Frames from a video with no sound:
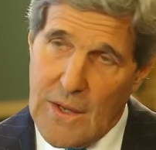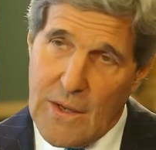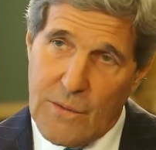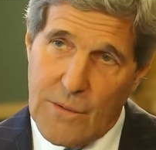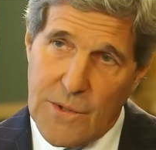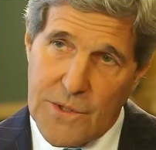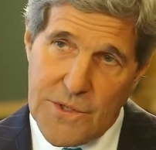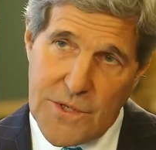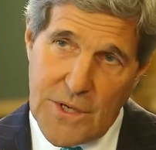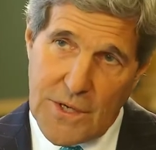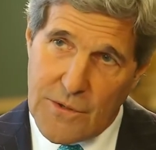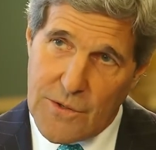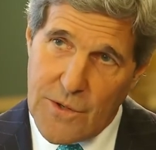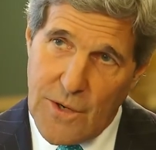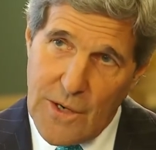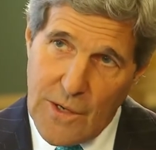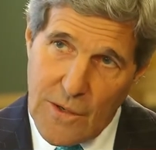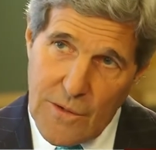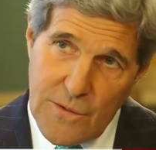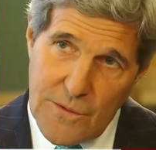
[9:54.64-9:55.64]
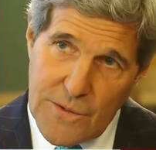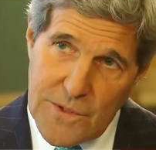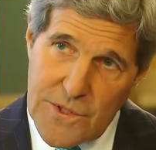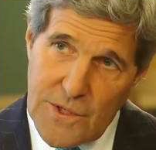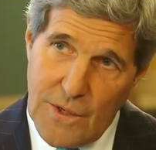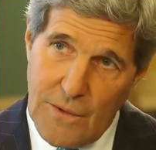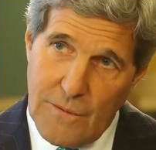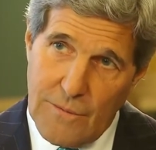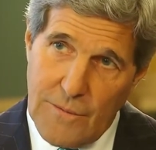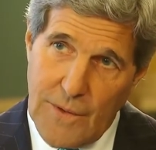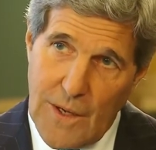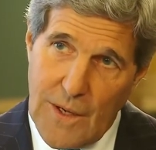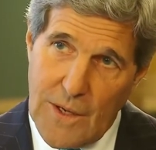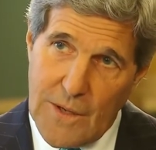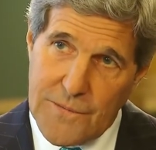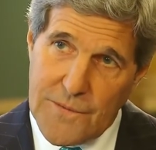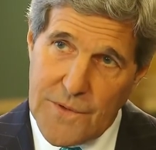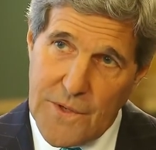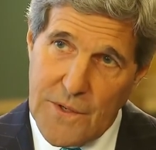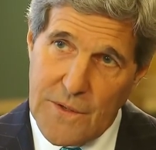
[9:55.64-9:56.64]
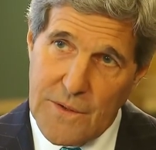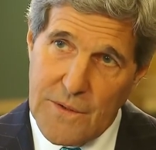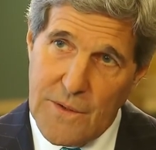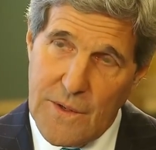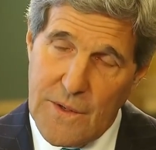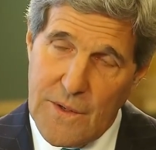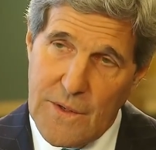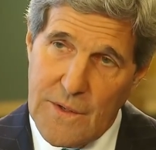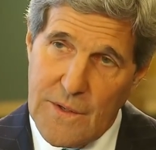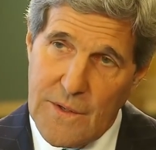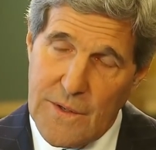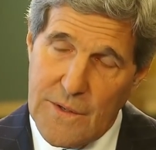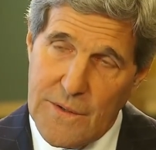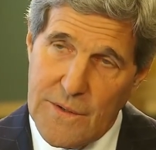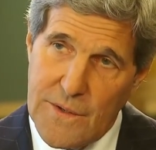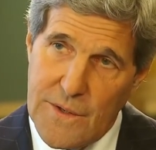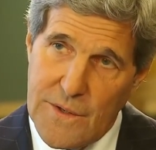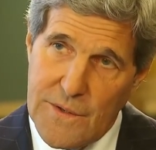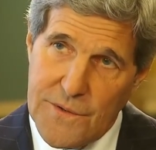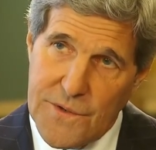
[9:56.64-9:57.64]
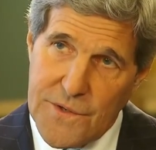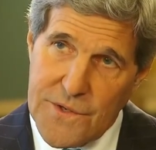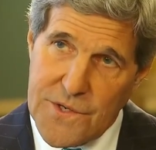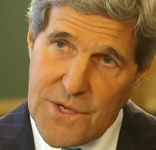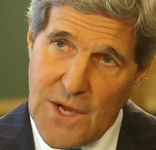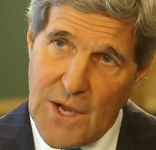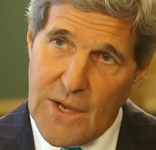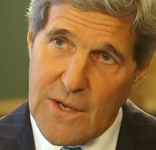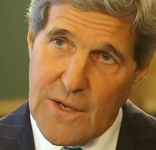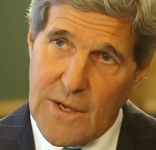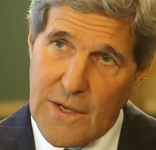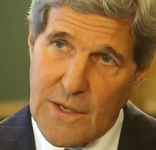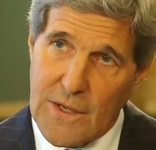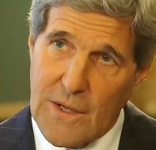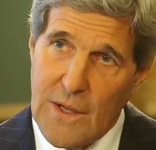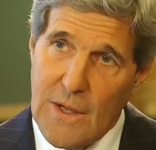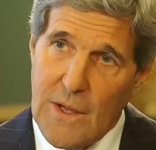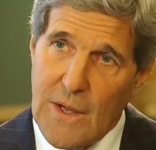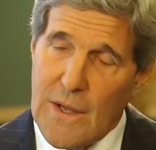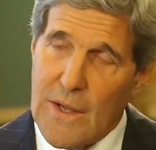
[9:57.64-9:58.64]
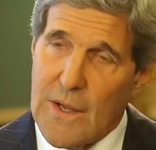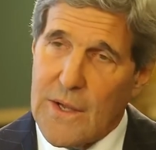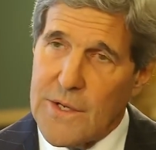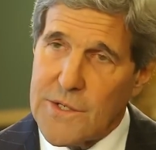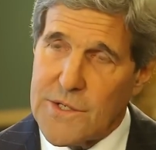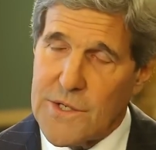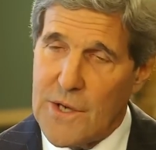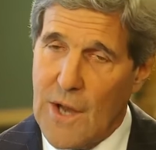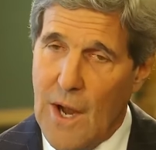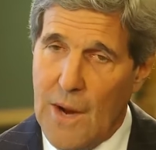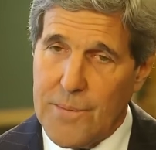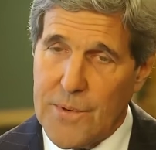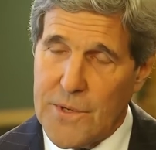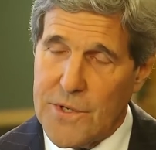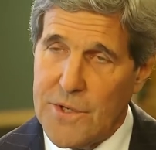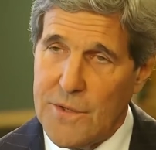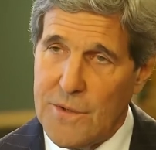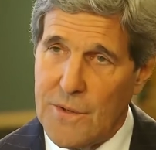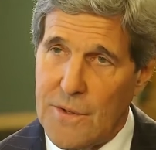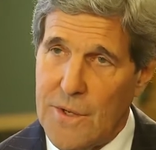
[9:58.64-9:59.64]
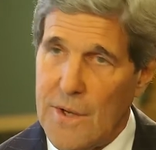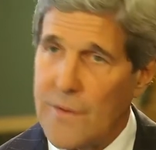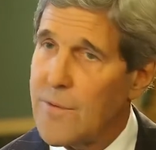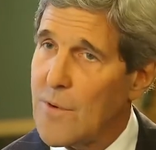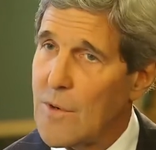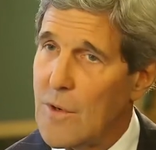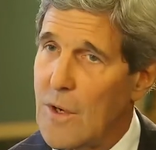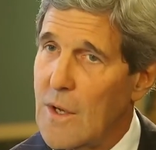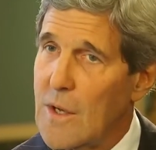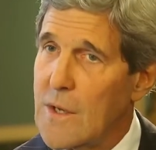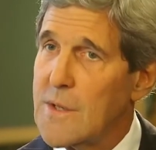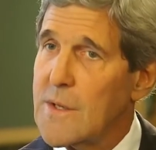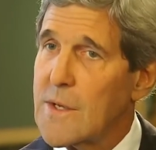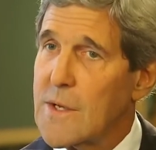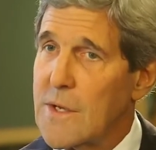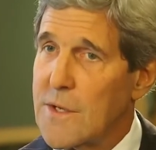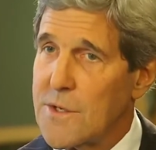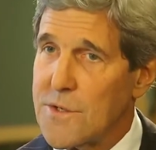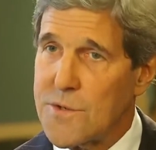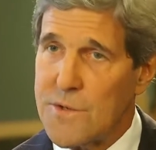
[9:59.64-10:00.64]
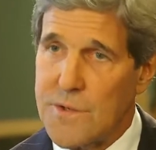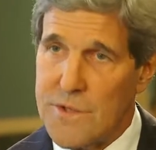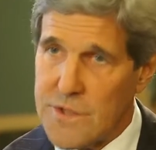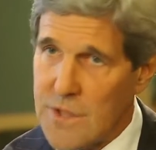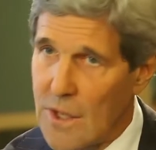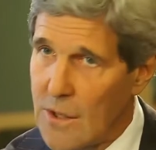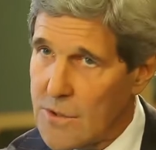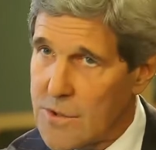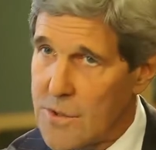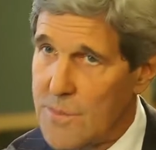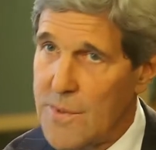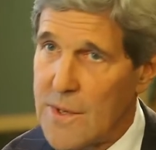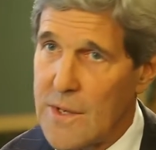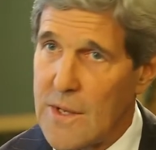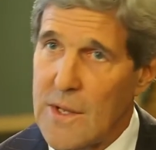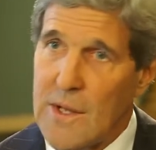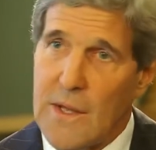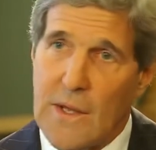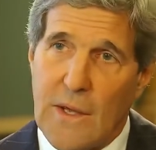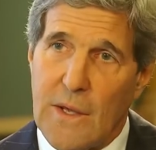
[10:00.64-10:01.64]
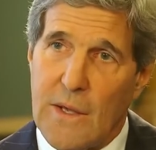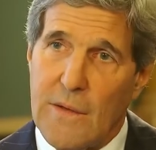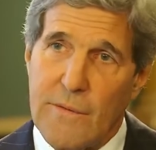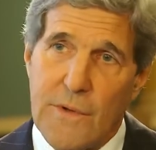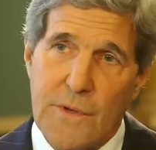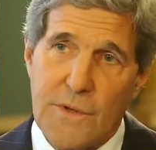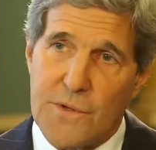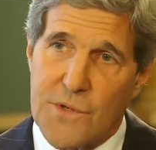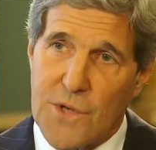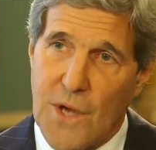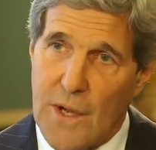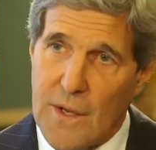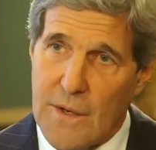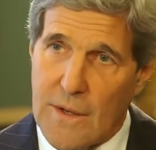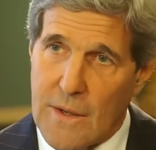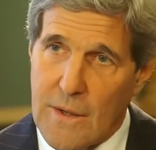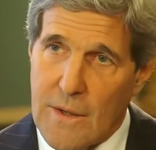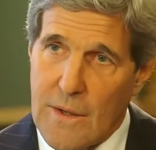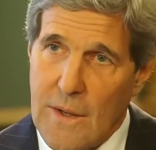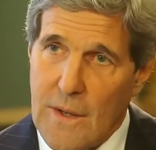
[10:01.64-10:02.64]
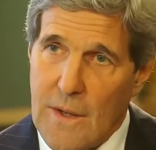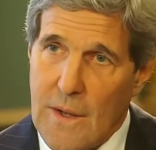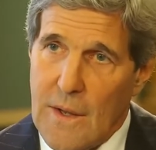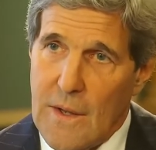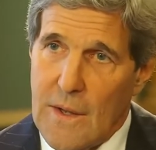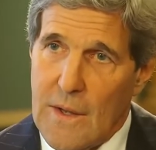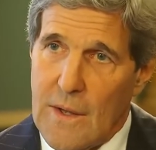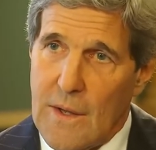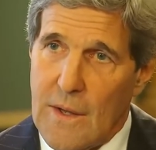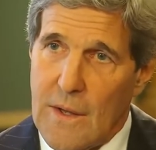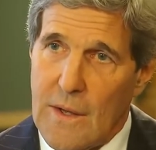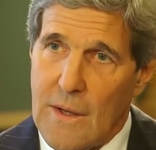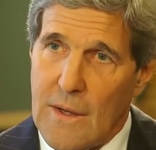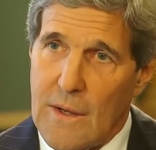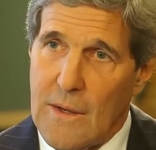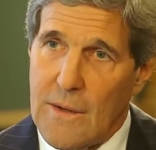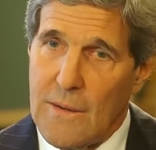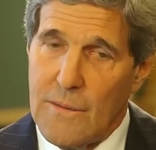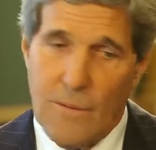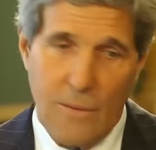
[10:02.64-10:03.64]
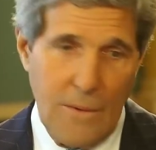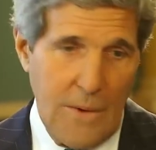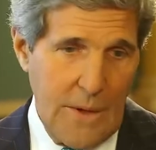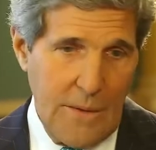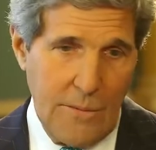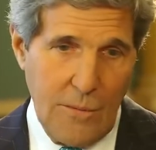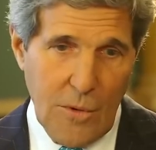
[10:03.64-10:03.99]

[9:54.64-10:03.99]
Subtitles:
which Secretary Liu was so involved in designing, is an opportunity for all of the countries, ultimately even China. It